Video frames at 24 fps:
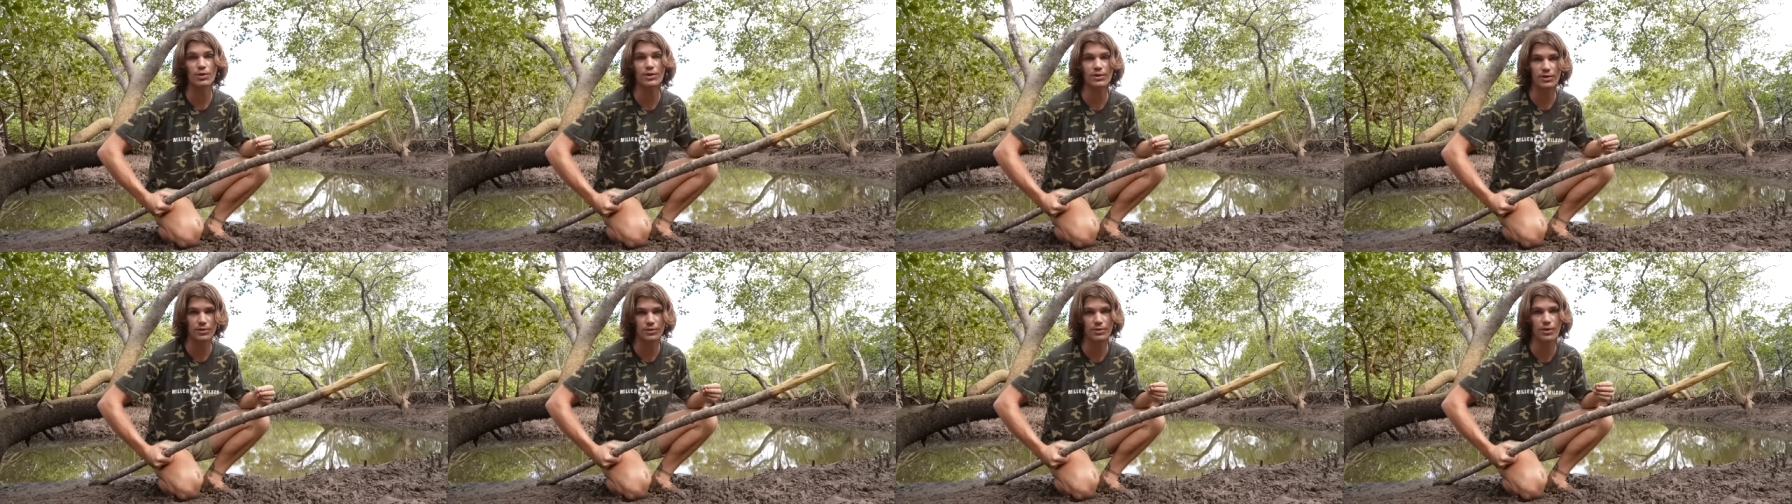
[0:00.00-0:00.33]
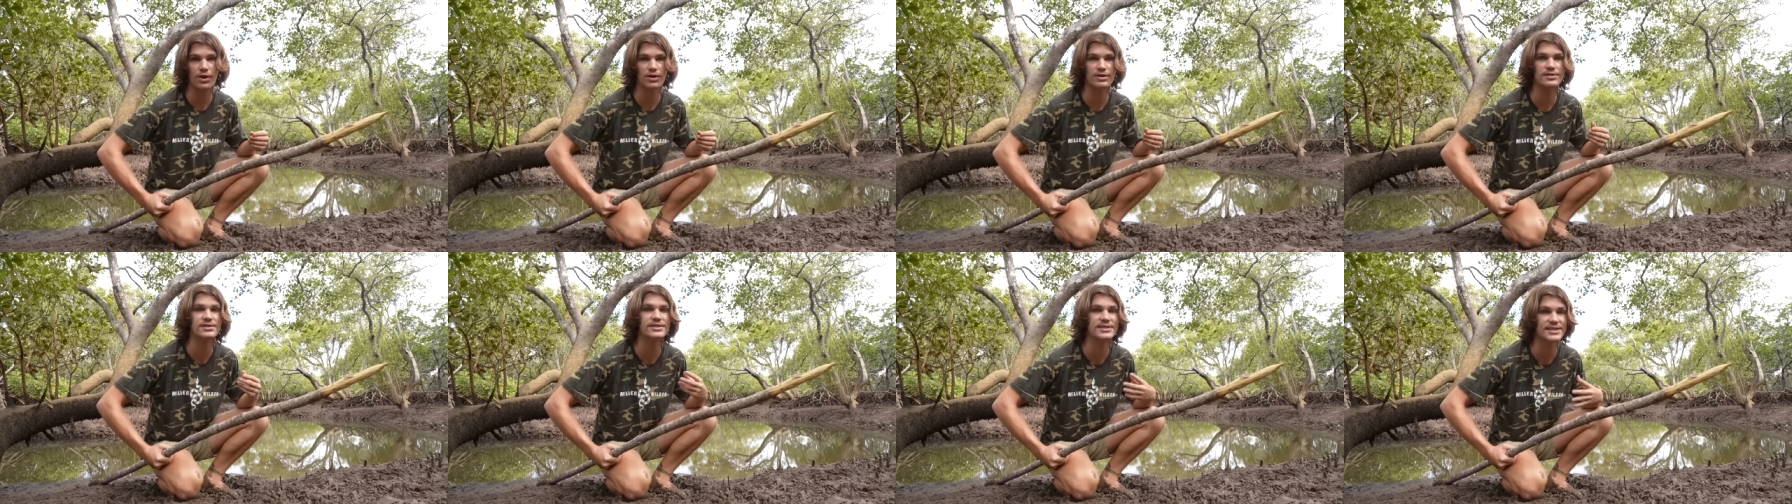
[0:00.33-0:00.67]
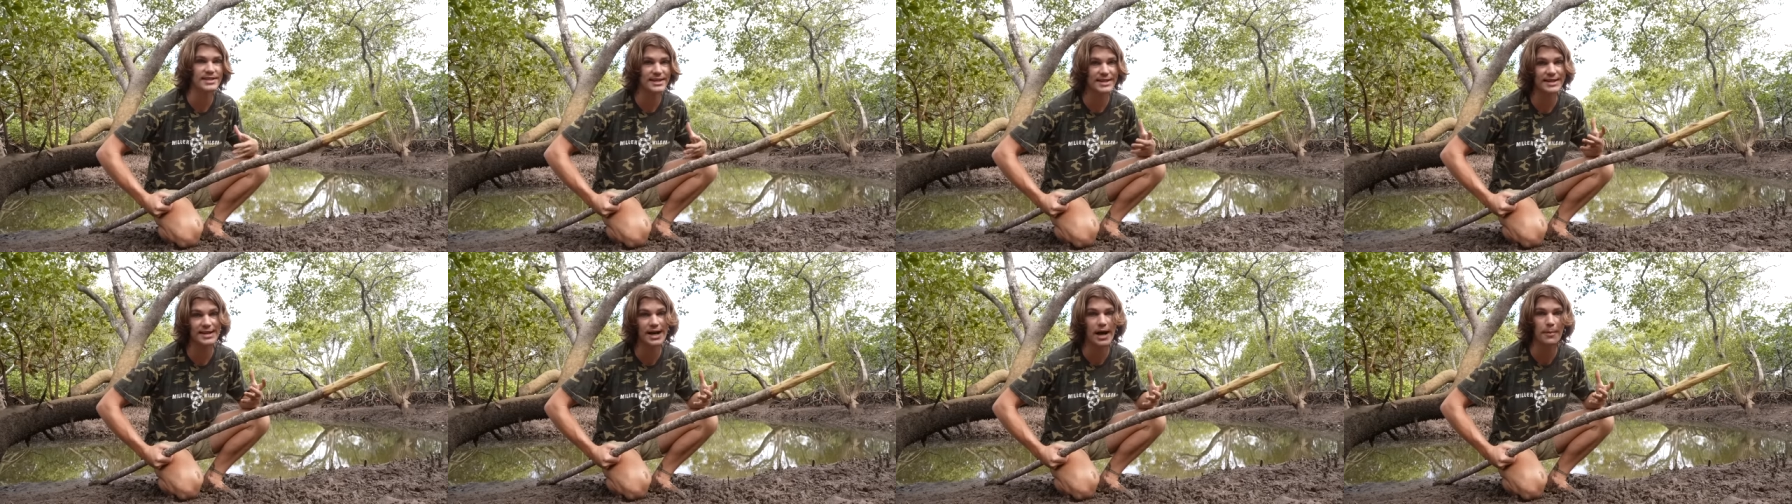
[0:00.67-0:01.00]
the croc
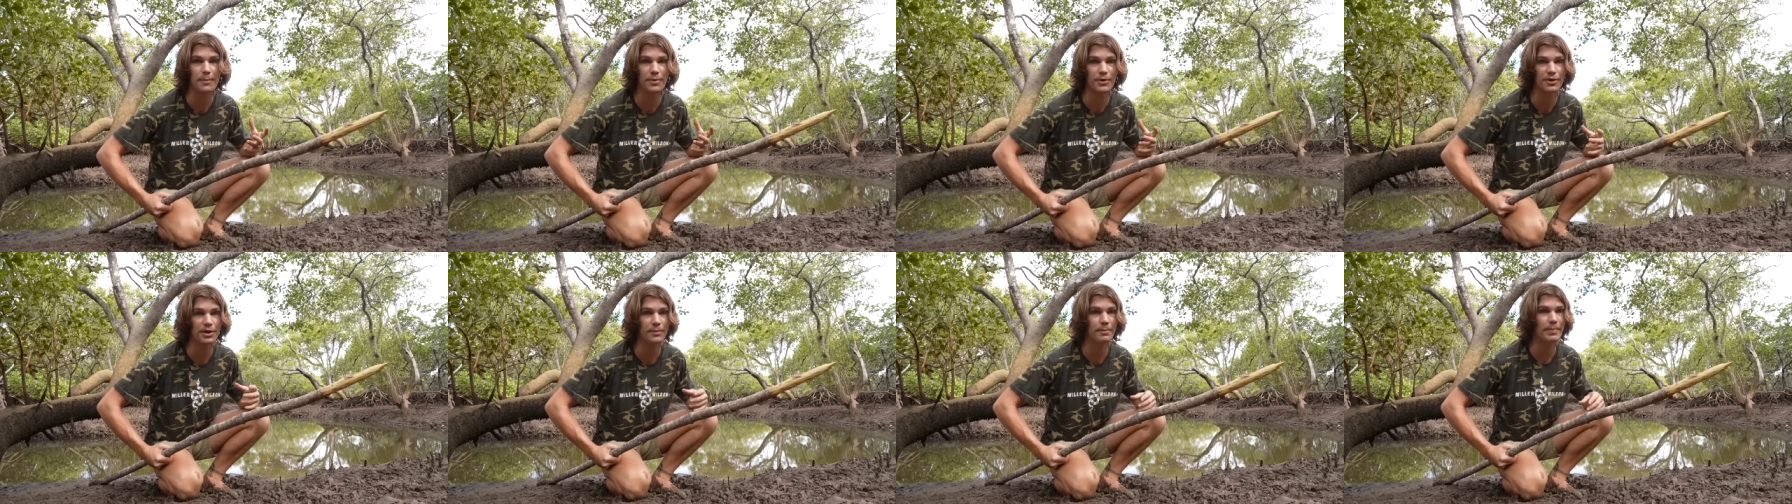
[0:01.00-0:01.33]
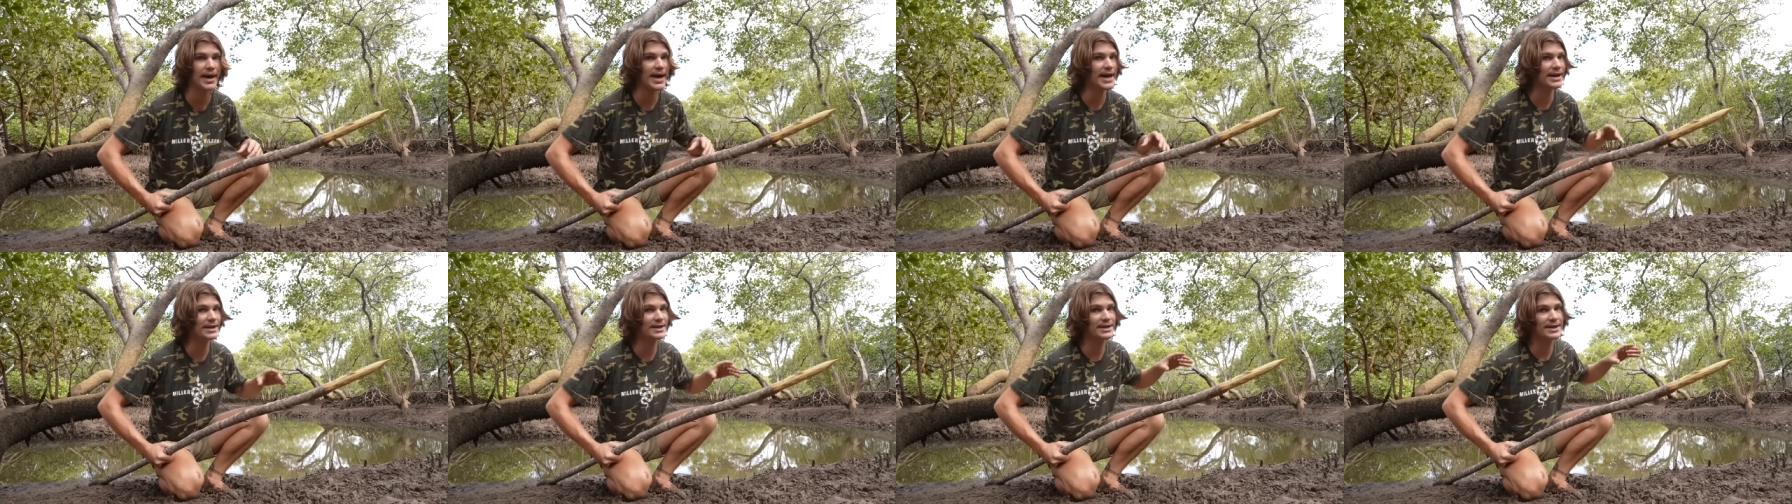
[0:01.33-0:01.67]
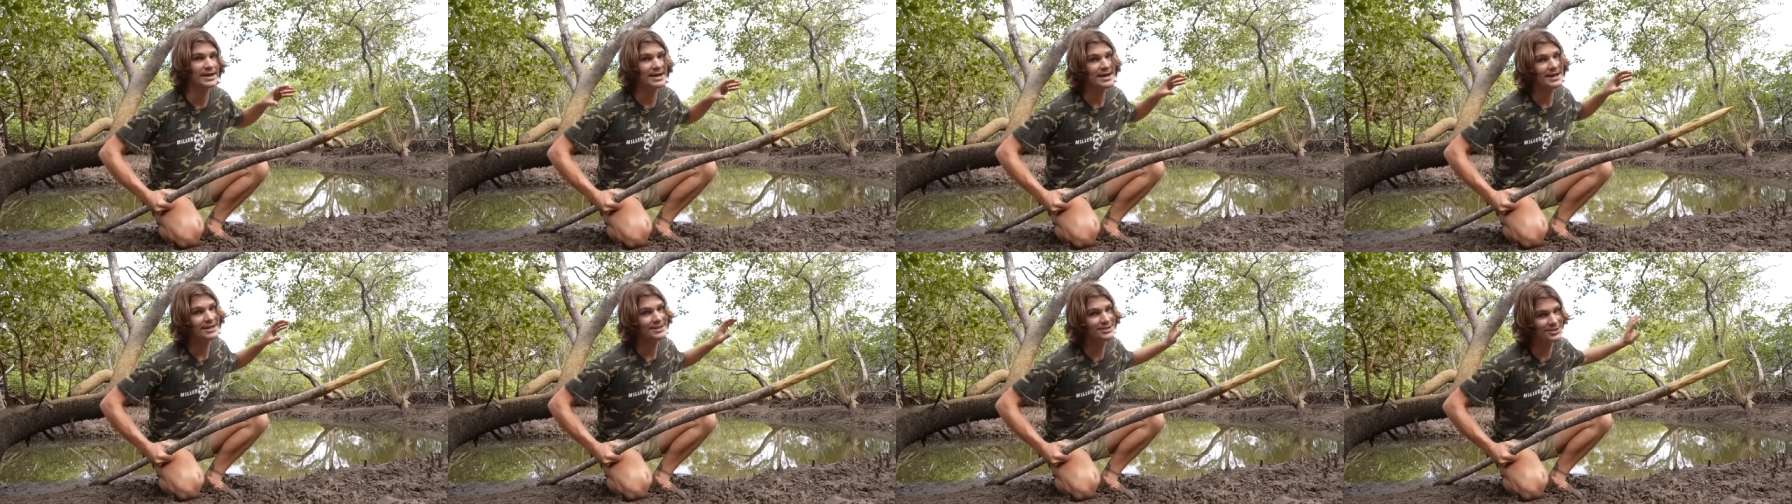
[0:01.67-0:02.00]
sitting up on a bank
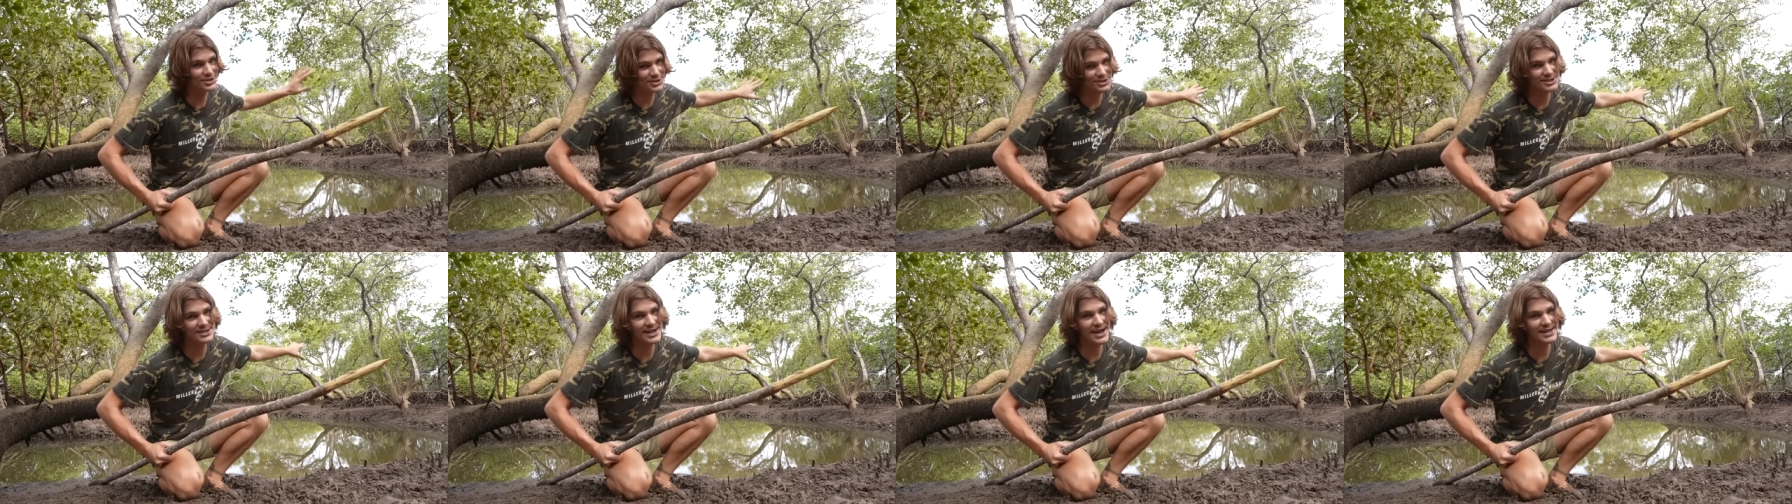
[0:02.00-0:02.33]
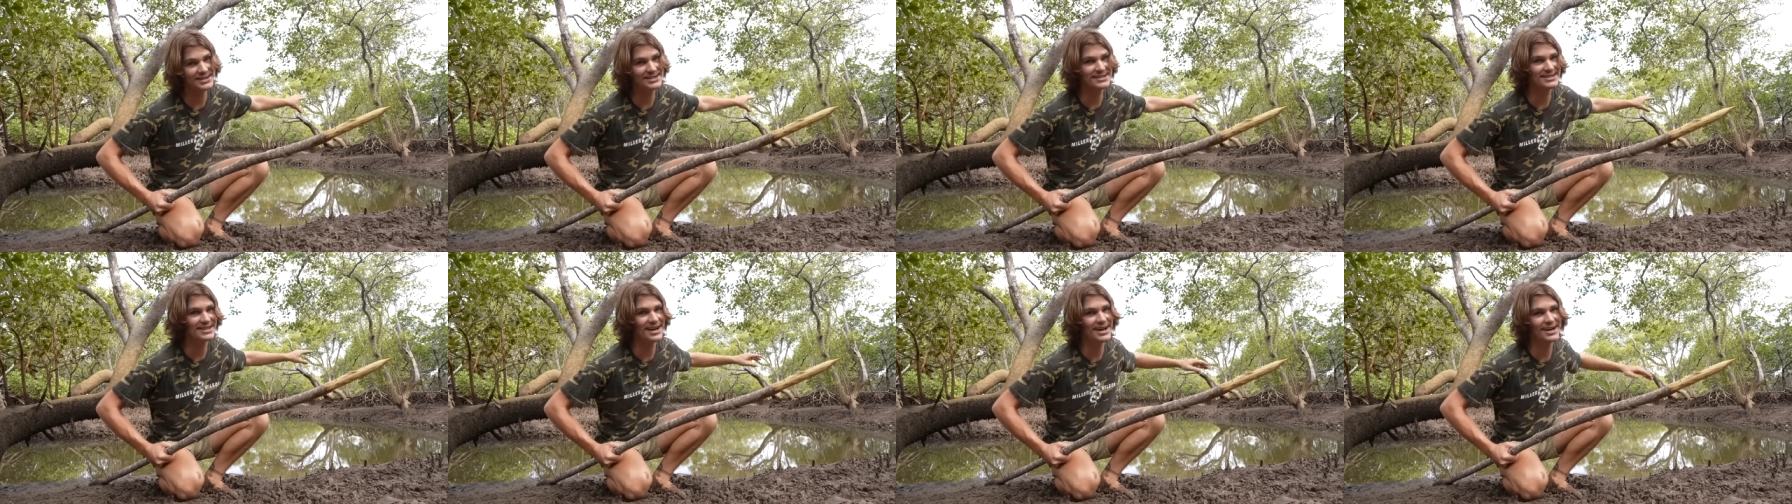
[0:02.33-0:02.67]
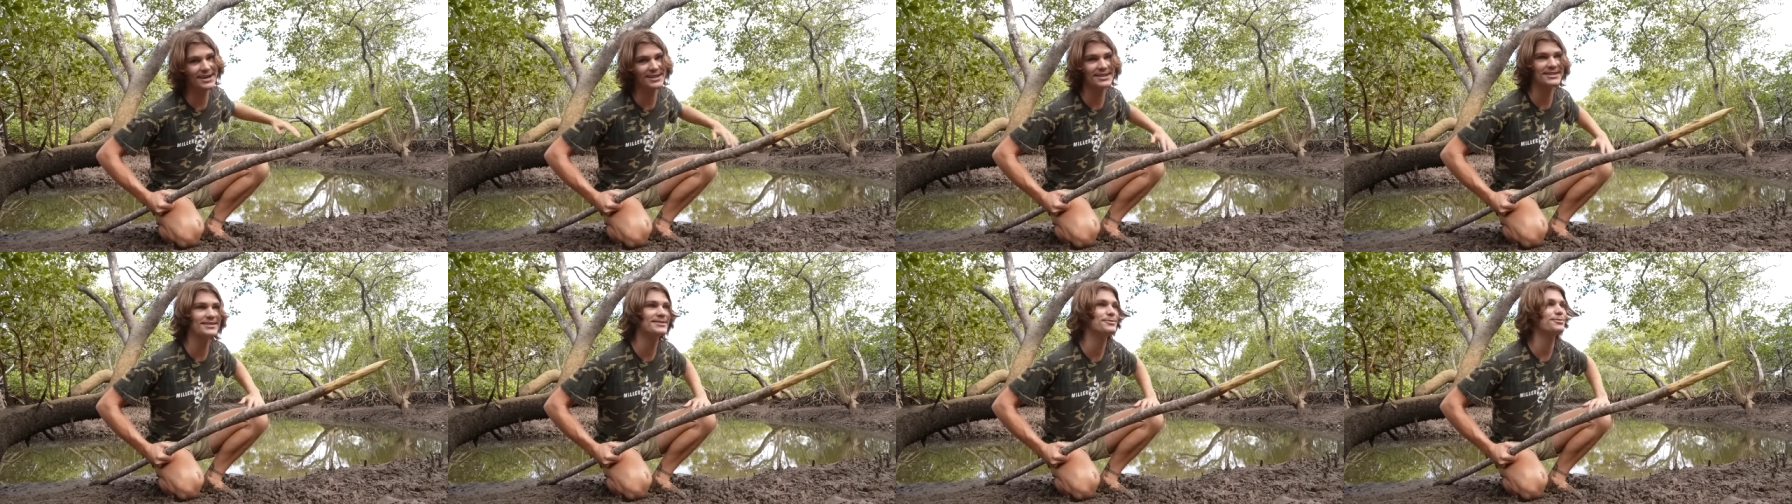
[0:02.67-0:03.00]
just at the
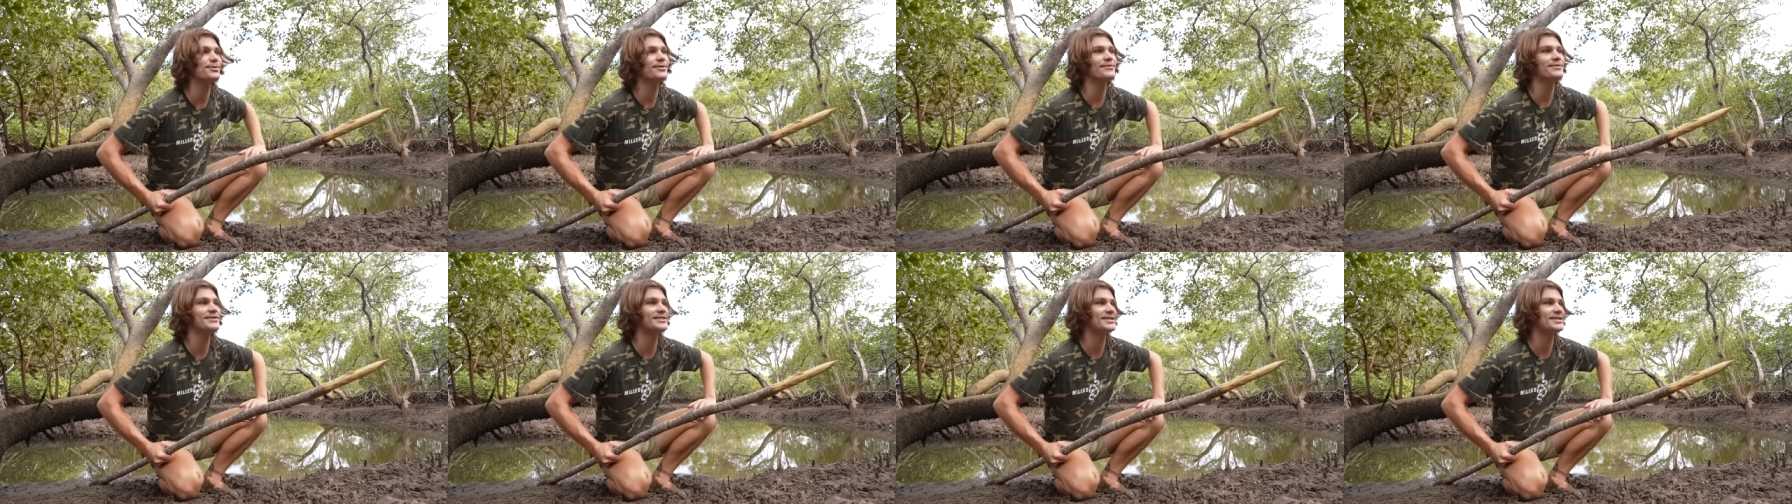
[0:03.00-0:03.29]
start of this river